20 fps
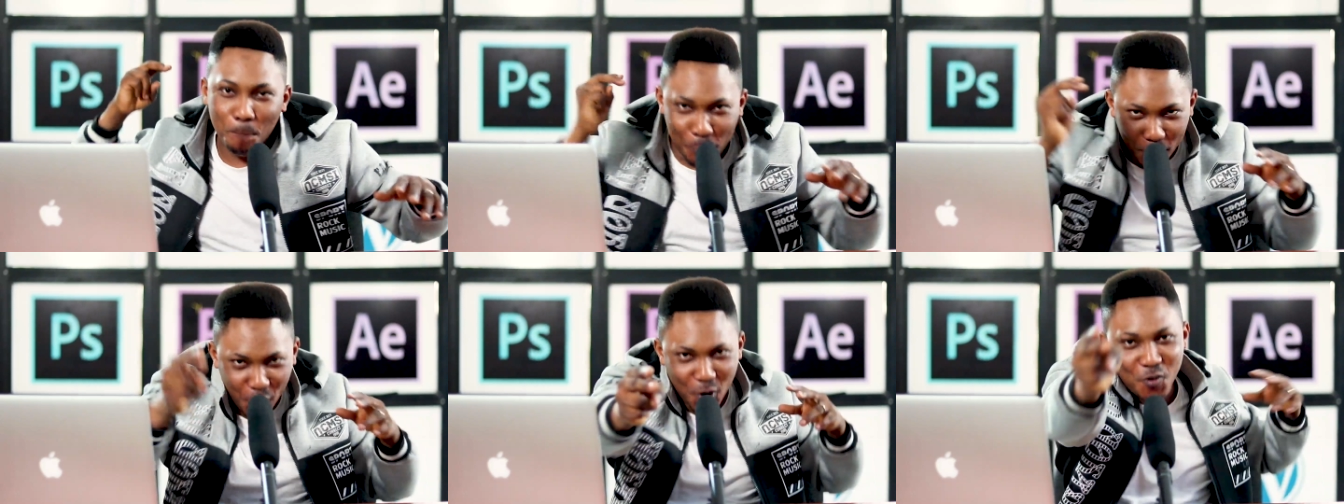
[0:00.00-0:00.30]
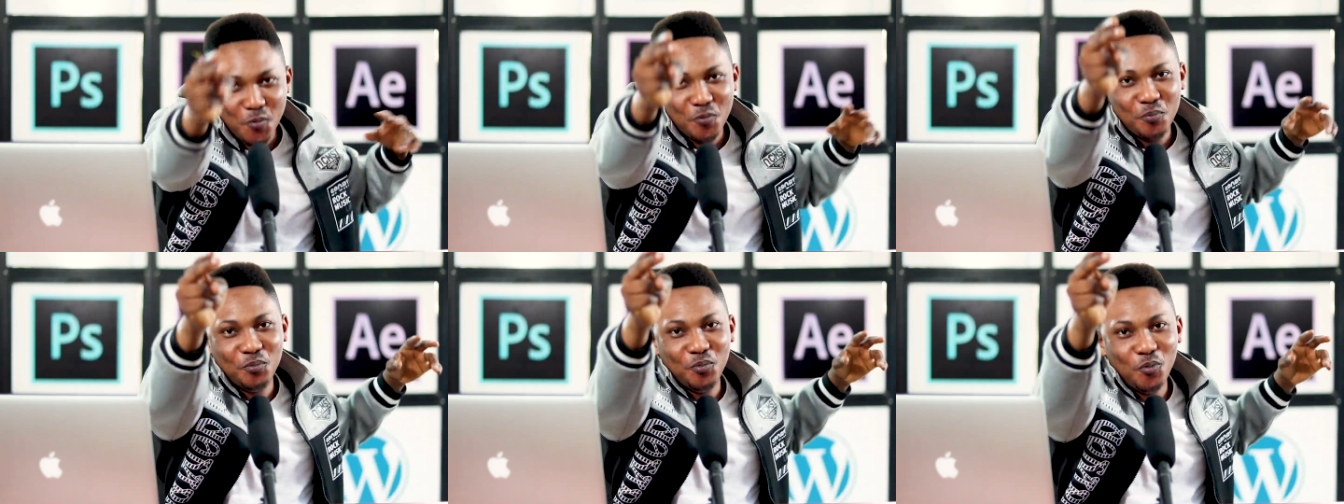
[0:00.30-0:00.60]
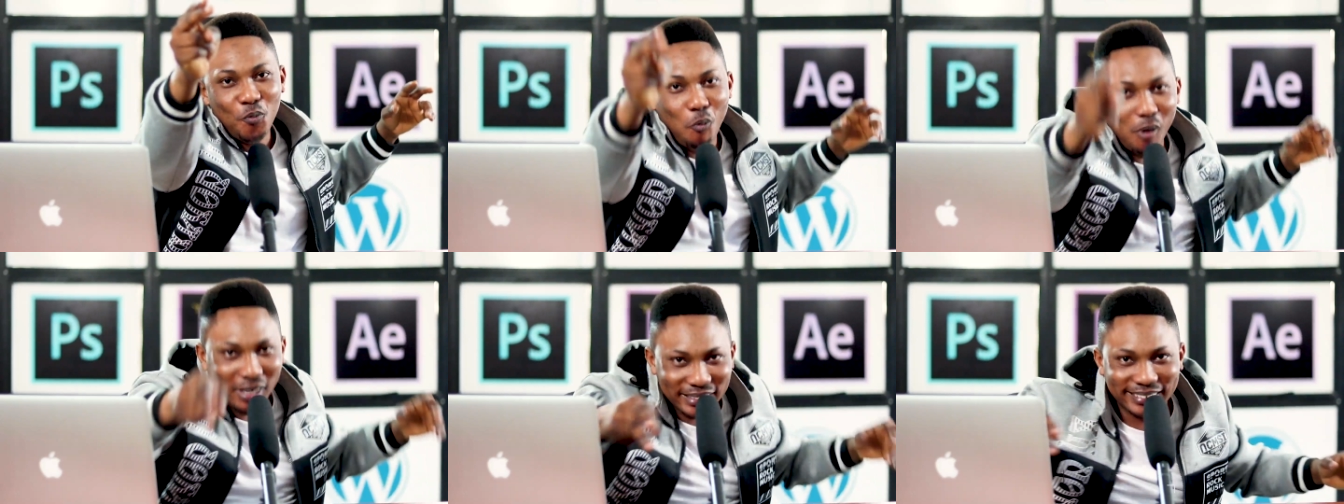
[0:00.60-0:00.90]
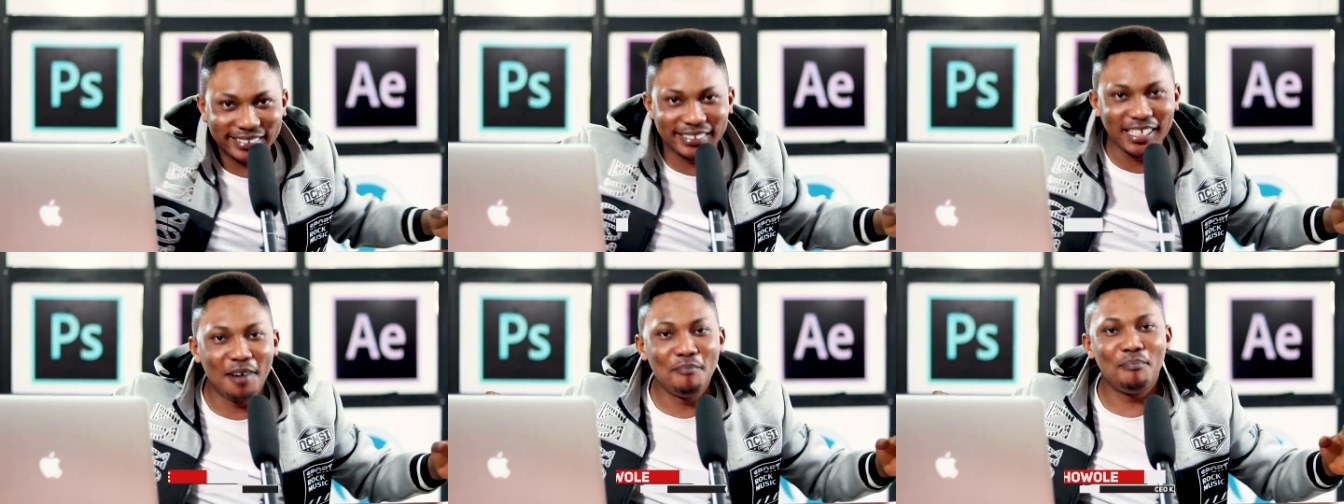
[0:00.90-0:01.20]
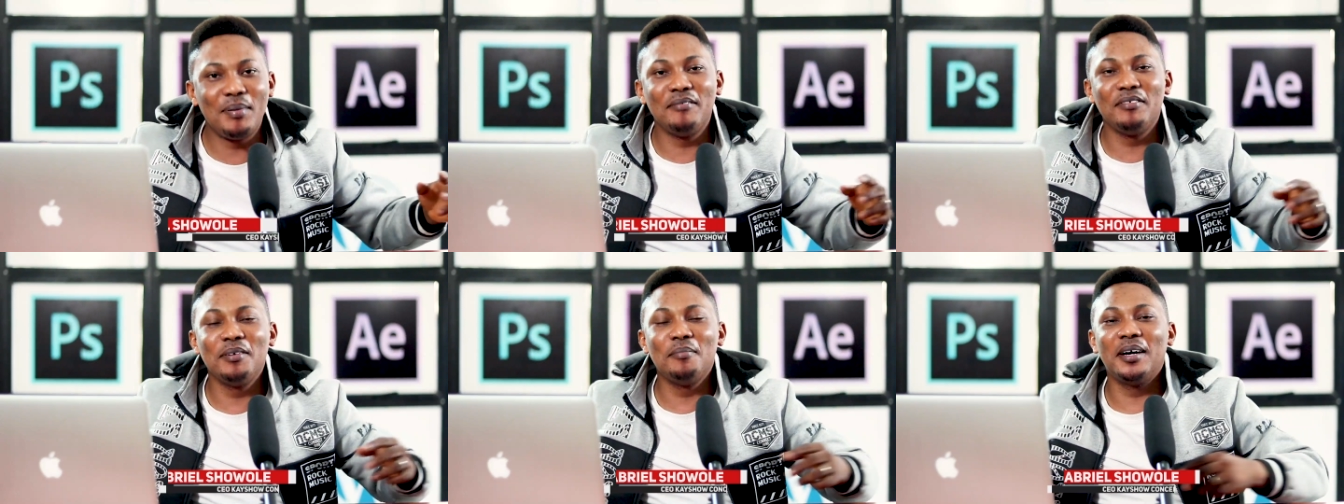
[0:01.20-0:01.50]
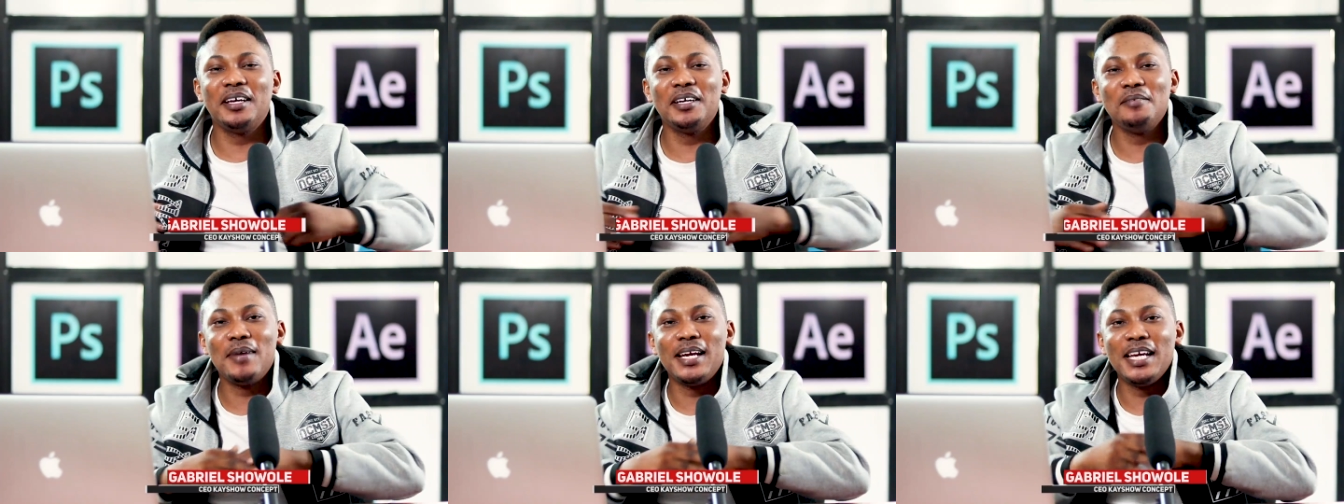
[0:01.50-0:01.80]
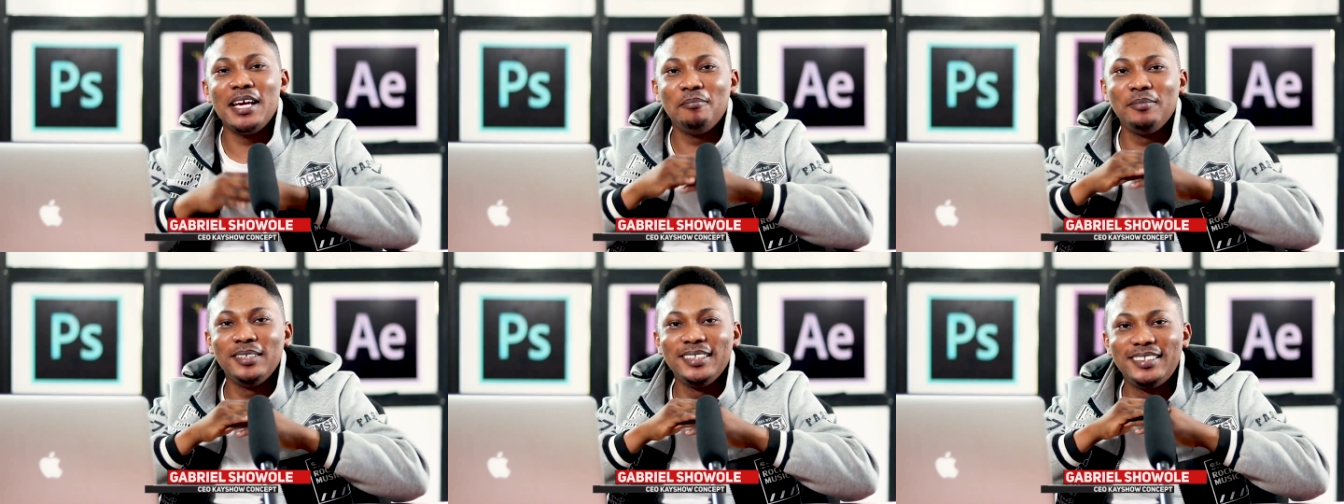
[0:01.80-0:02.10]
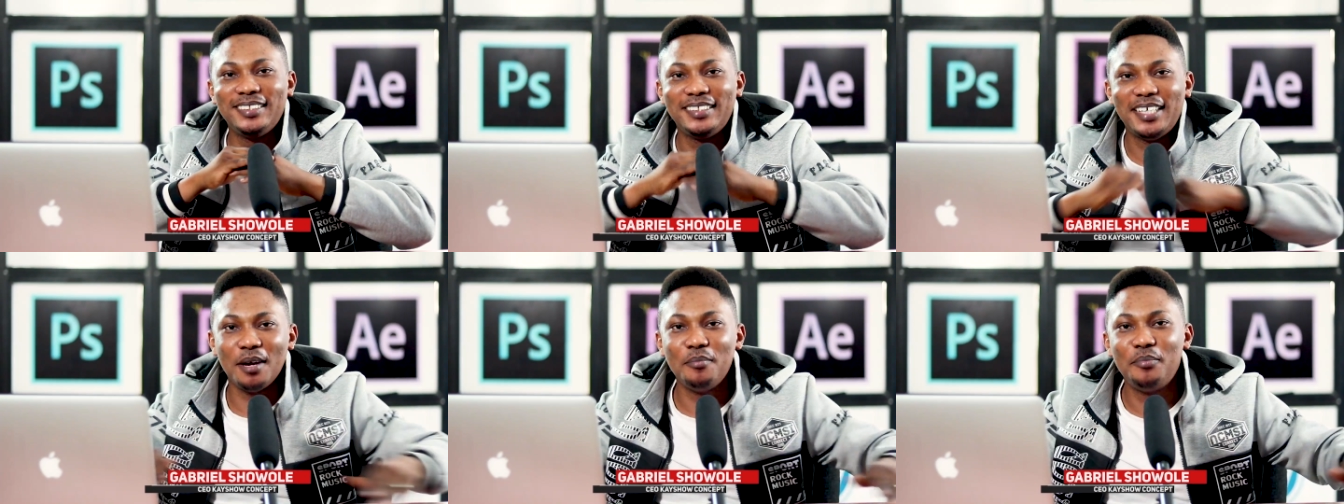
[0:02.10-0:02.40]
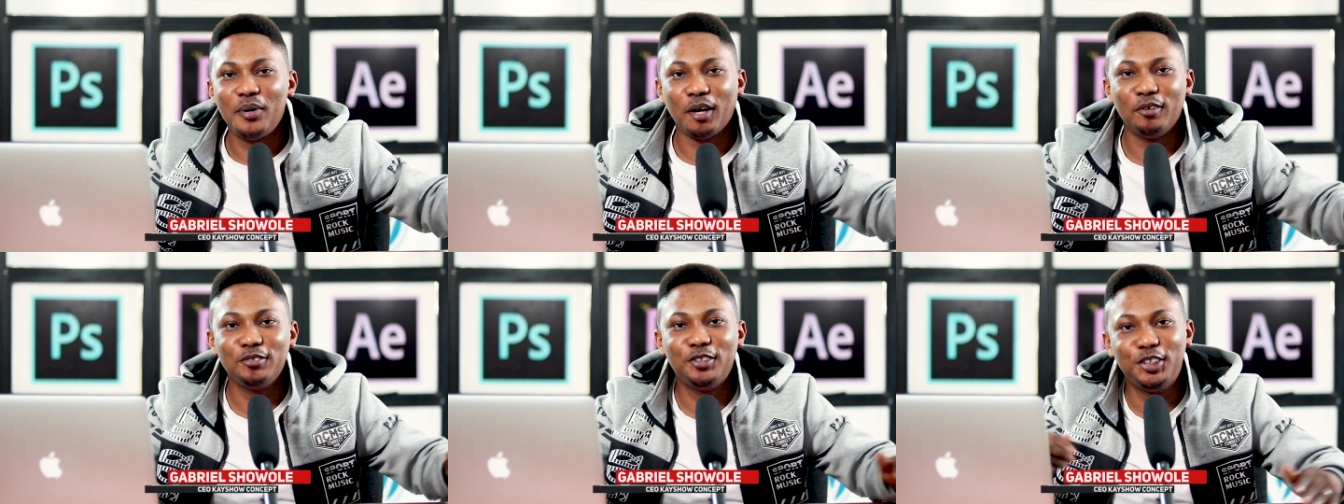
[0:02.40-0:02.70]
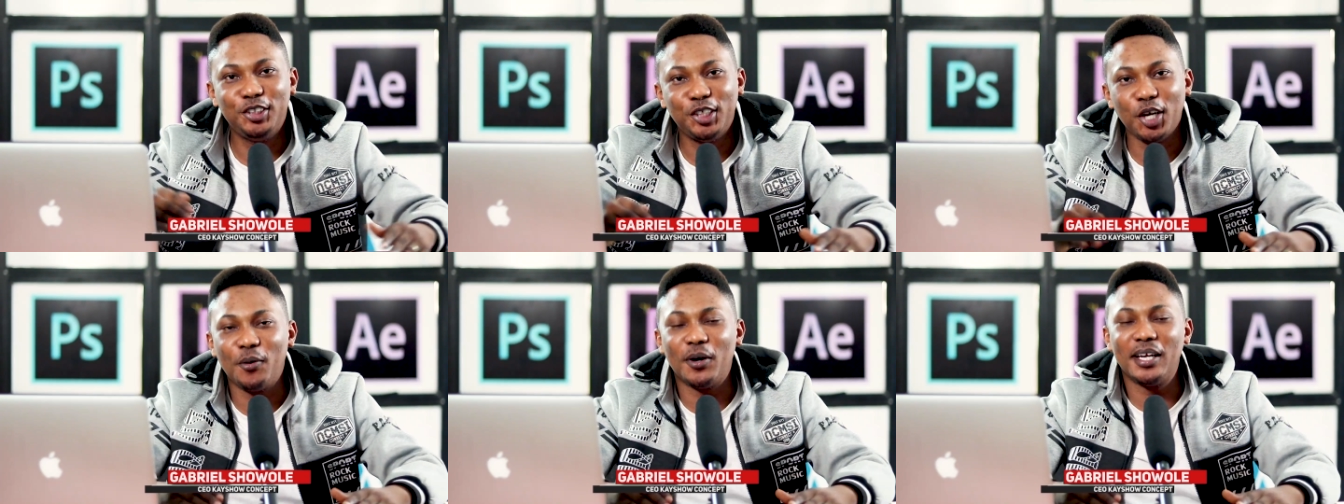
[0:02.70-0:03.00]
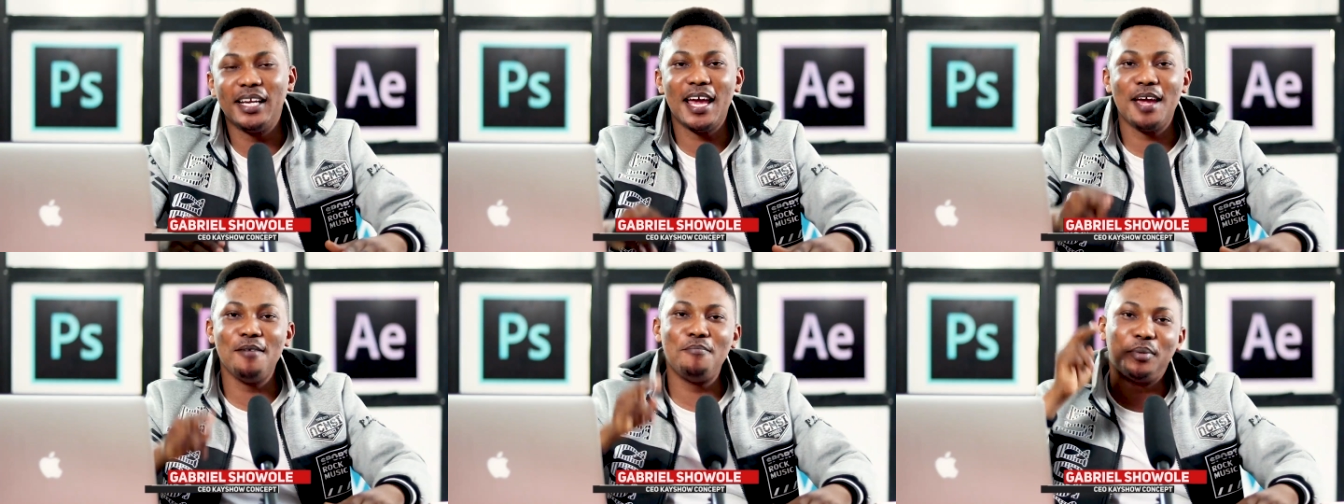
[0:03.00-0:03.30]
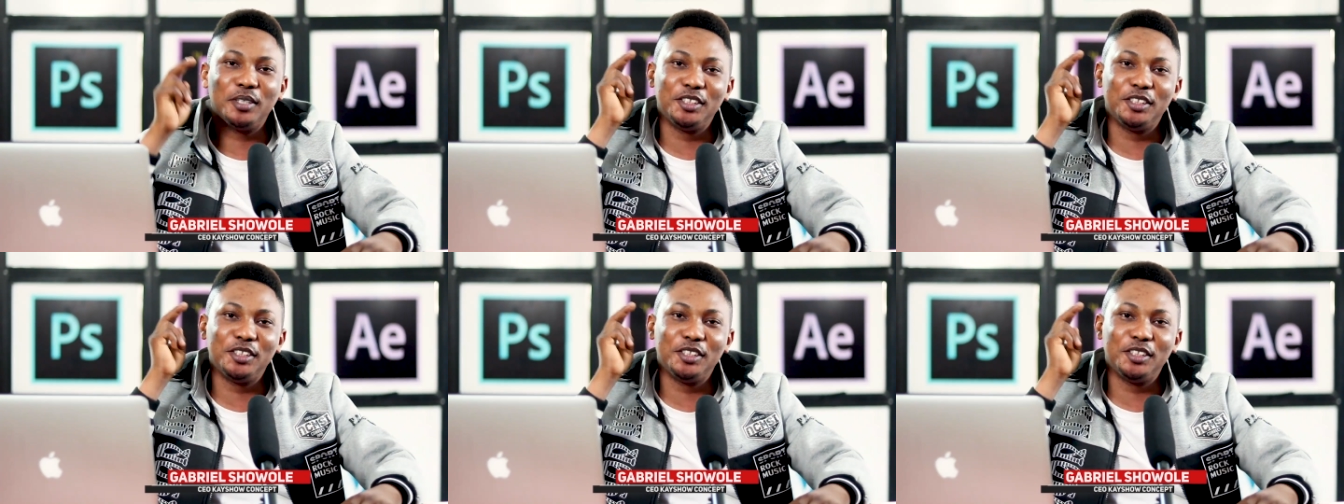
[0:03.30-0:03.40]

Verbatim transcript: Boom! What's up, everybody? My name is Gabriel Showole,